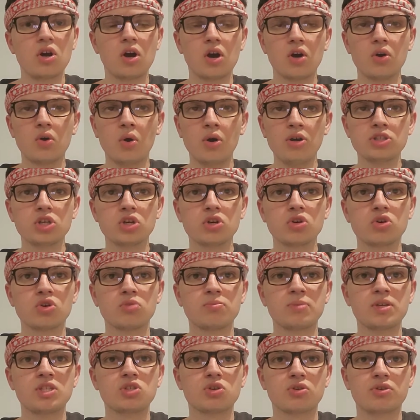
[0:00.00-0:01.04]
According to
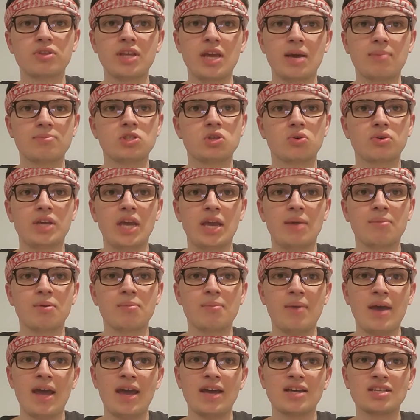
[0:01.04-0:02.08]
Harumi during the episode Game
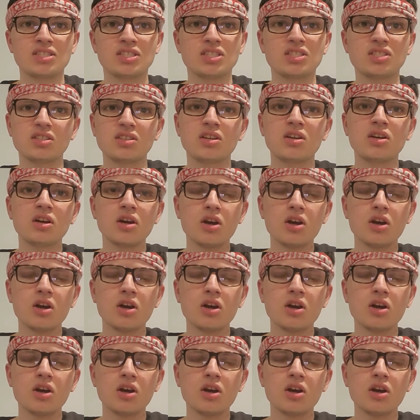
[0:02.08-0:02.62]
of Masks,